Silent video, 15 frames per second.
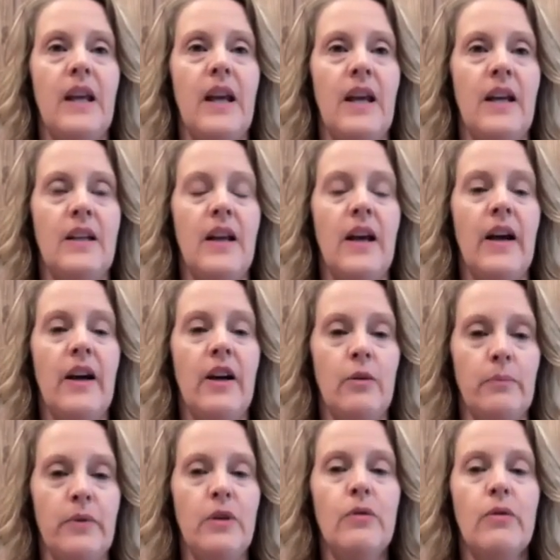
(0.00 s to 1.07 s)
and
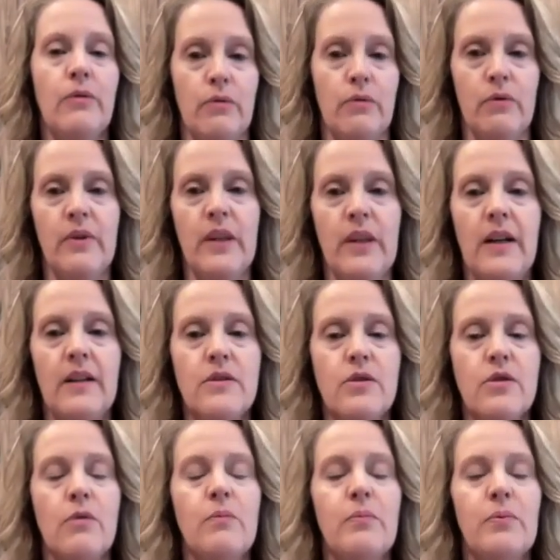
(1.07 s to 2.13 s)
help you through that.
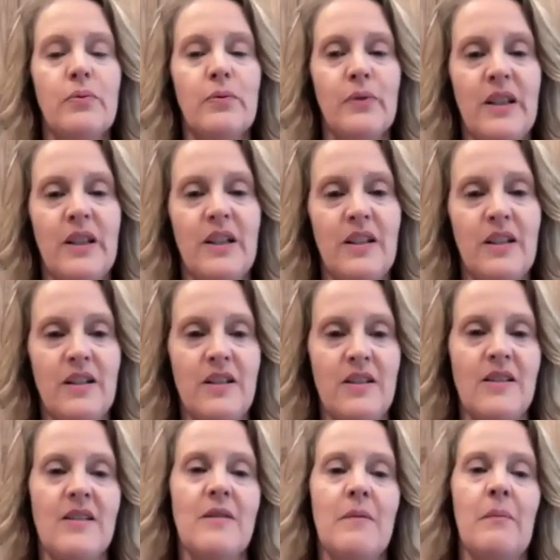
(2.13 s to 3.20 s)
So
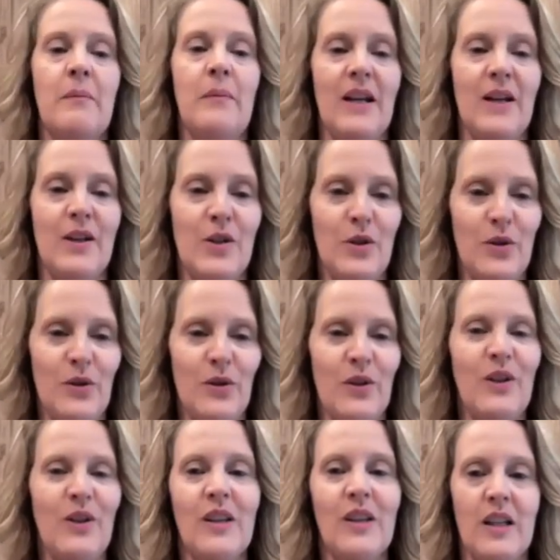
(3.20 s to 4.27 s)
please make sure
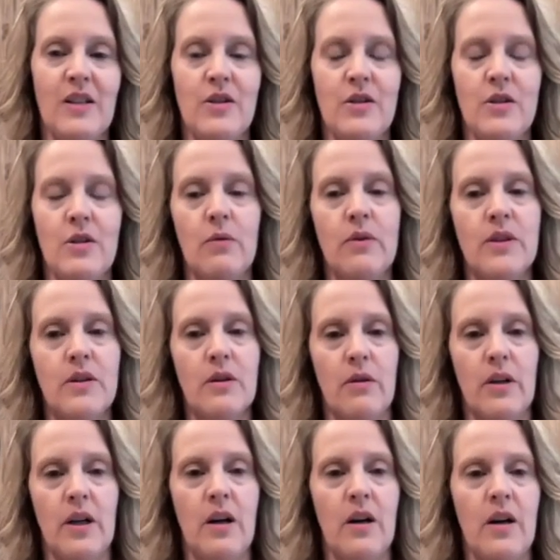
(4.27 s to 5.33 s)
you let us know what's
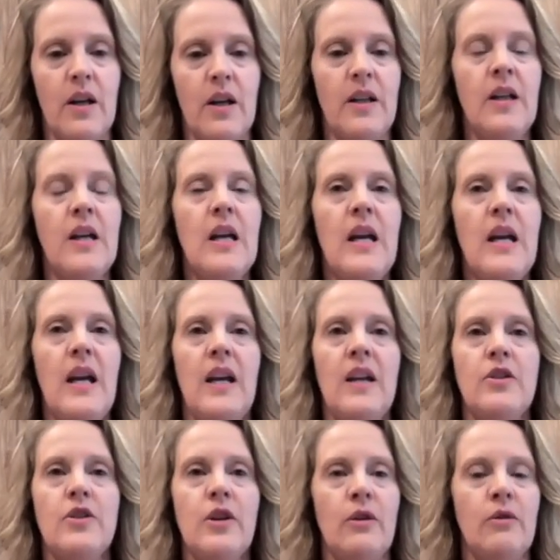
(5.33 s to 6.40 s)
going on,
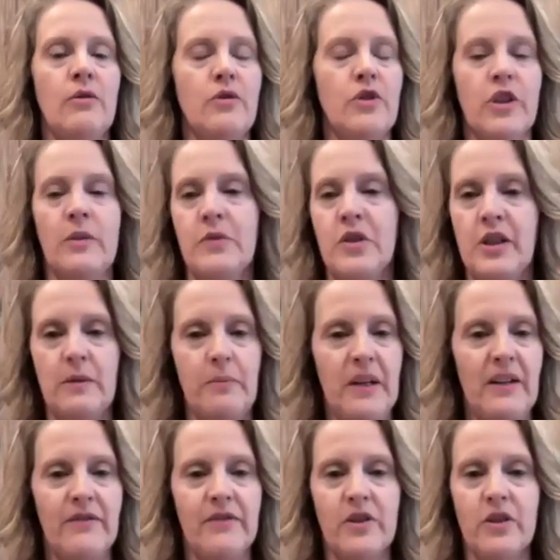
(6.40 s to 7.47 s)
and don't jump ship
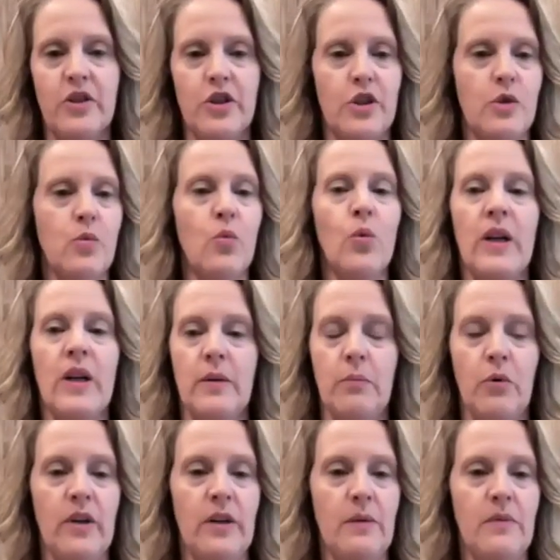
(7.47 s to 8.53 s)
after just one
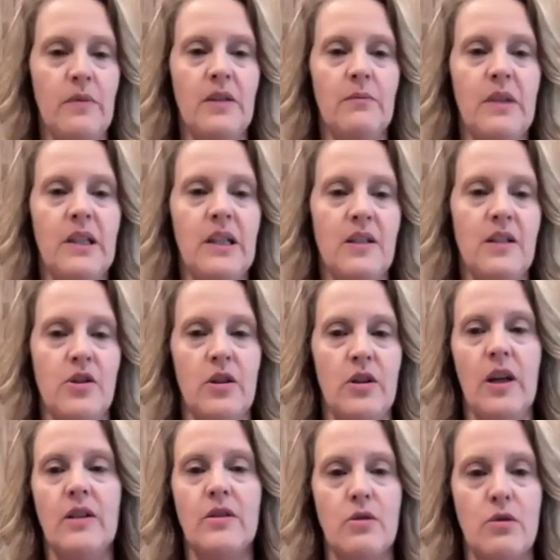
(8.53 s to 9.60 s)
appointment because you
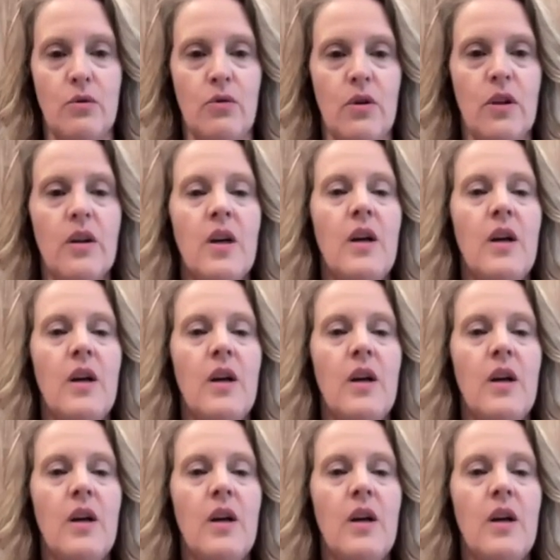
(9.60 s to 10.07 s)
got sore,